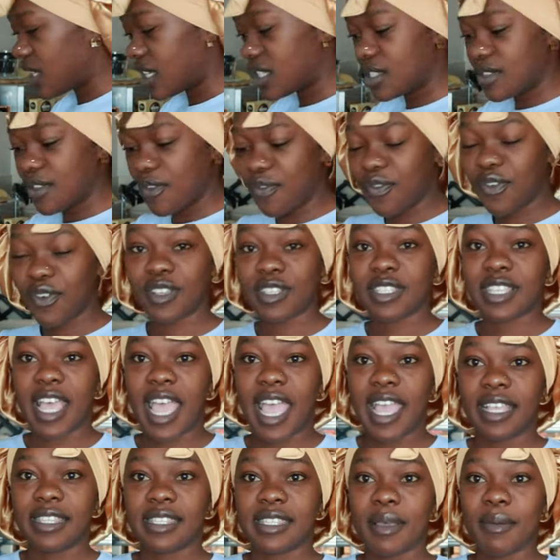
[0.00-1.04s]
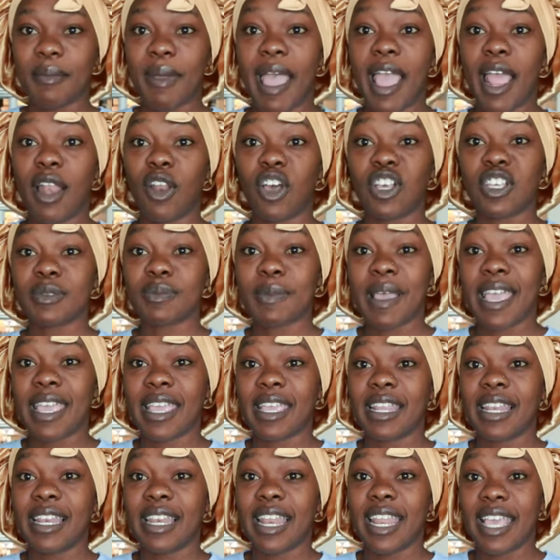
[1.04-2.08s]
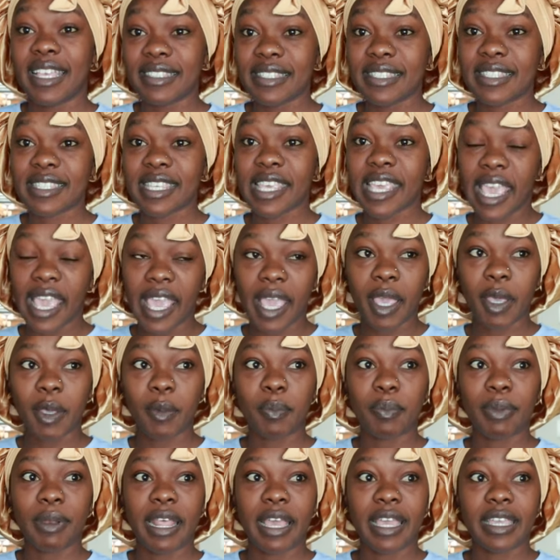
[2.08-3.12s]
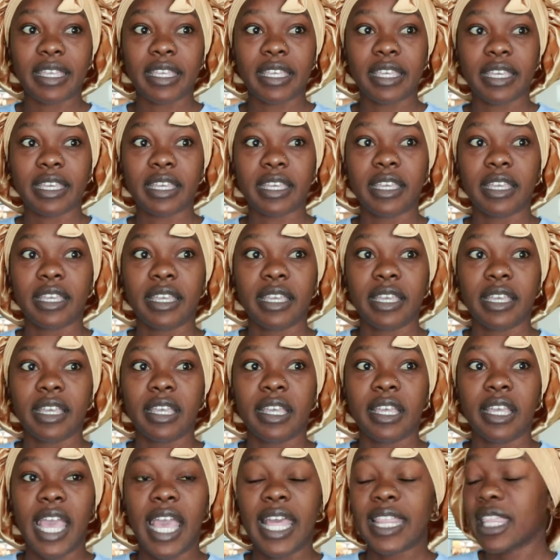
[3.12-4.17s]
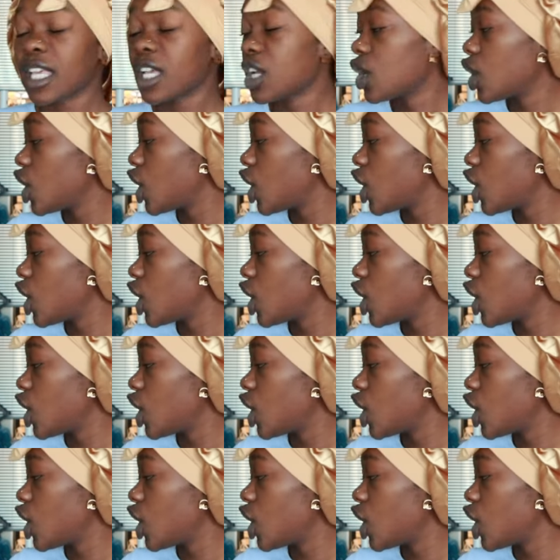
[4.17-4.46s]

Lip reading: that's the first item. I lost my lens cap, like, I think